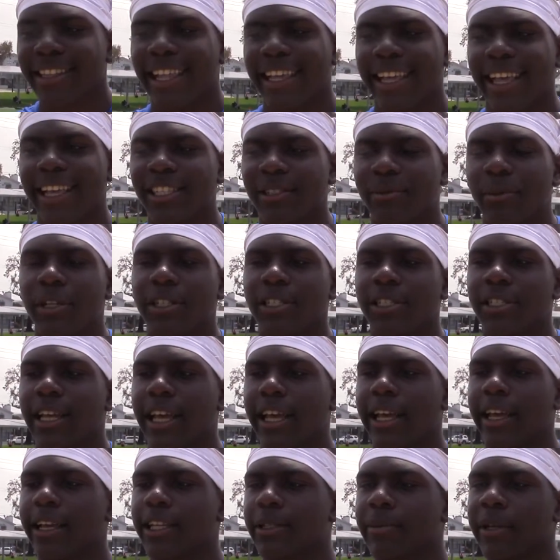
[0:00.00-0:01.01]
as much as
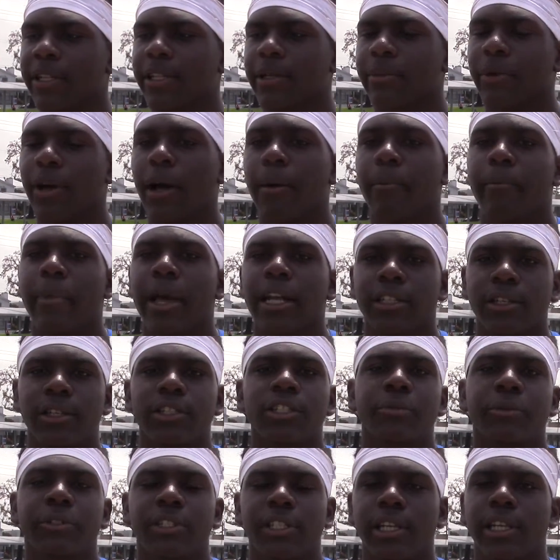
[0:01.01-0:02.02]
I expected, but I'm back to
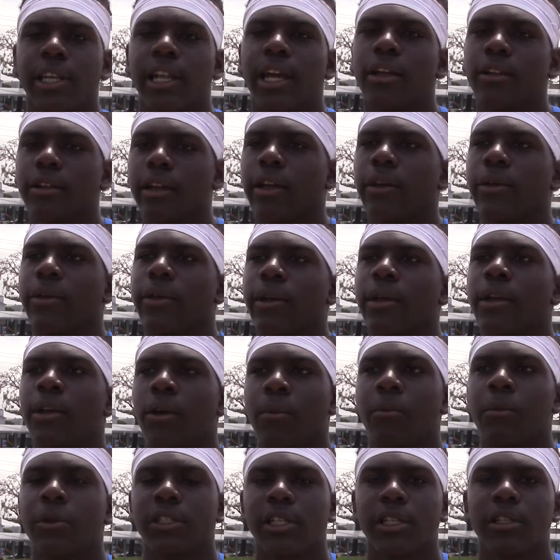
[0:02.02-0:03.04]
100% now, and
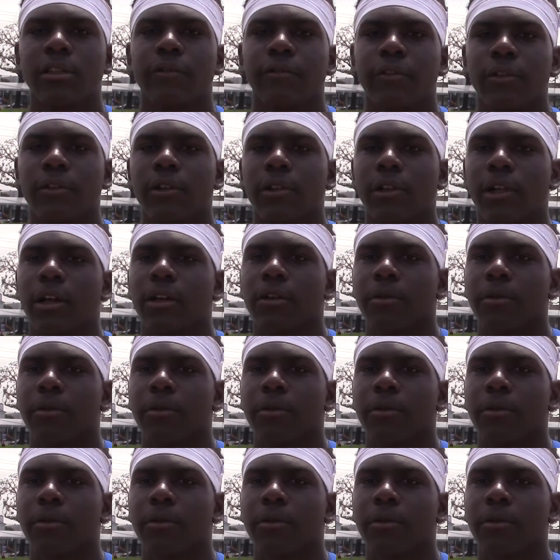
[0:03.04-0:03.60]
I've been seeing the field a lot.